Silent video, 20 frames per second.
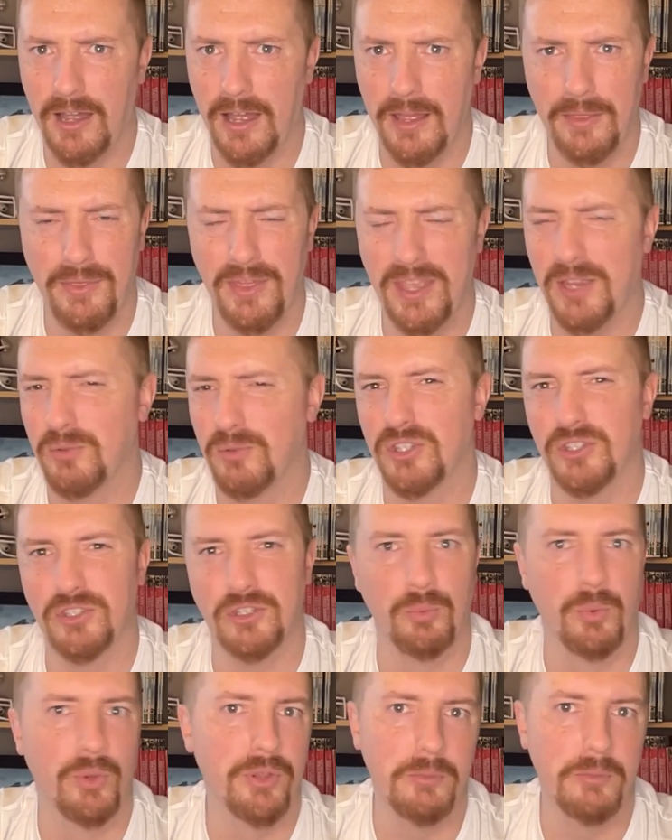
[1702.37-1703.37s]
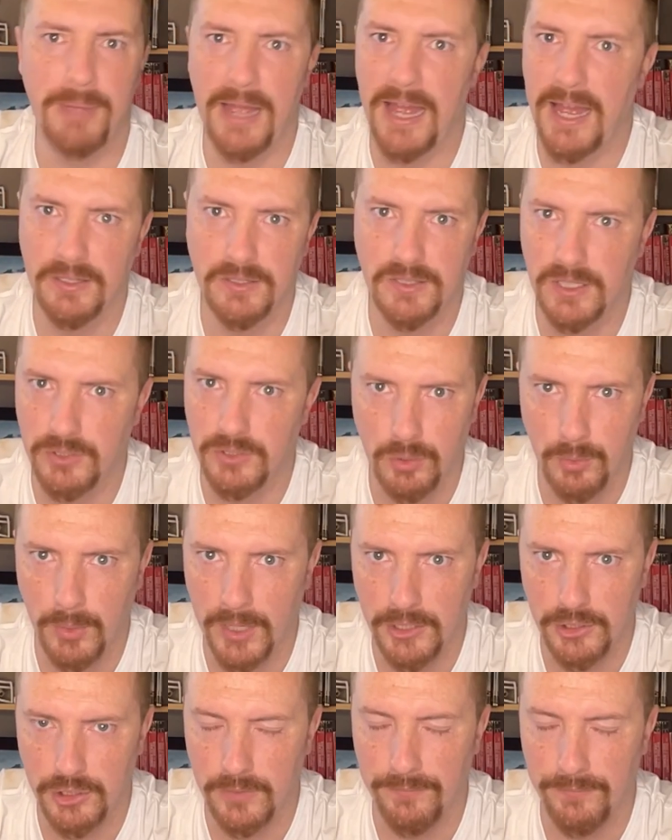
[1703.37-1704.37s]
I think it was just a really bad
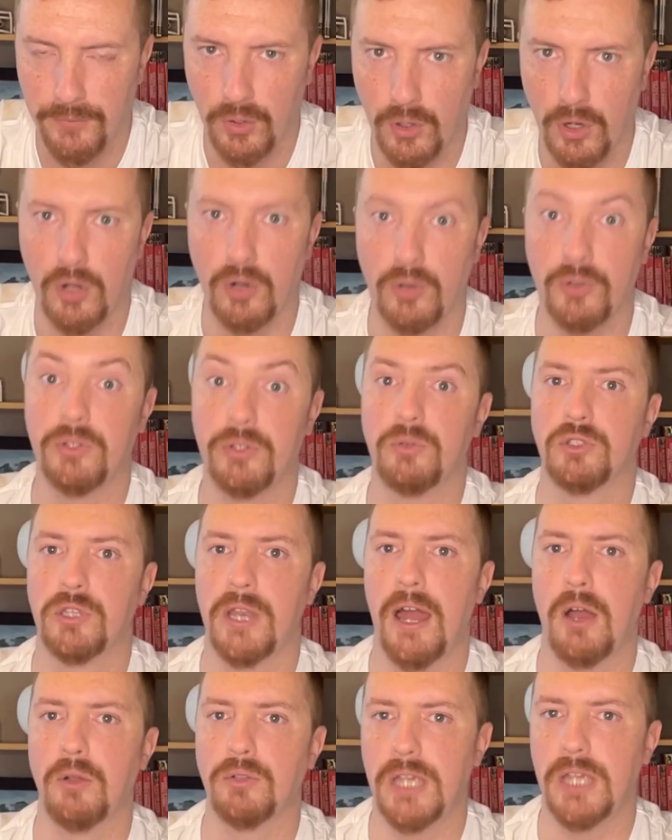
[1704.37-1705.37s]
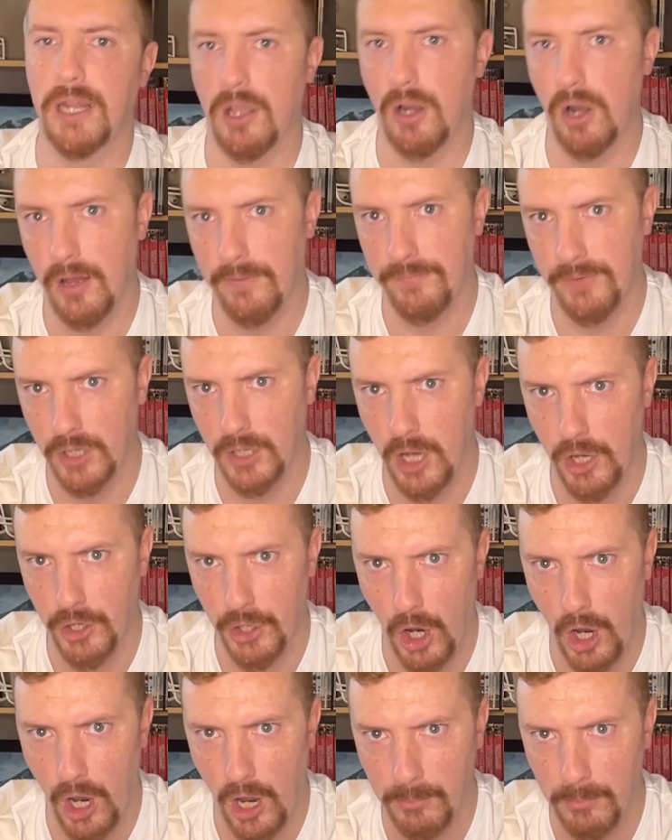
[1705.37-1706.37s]
situation for Arnold, who's now taken off and gone
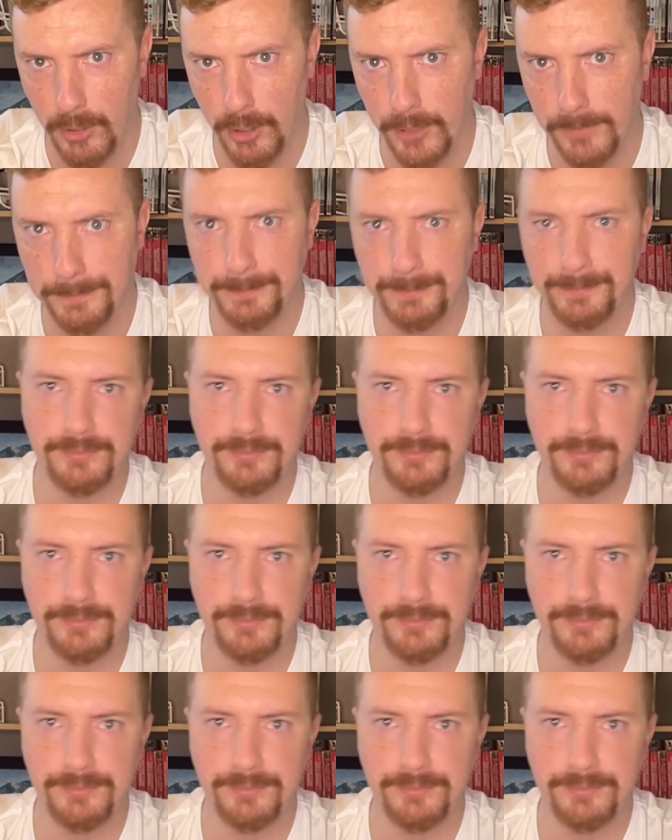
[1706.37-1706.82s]
to Auburn.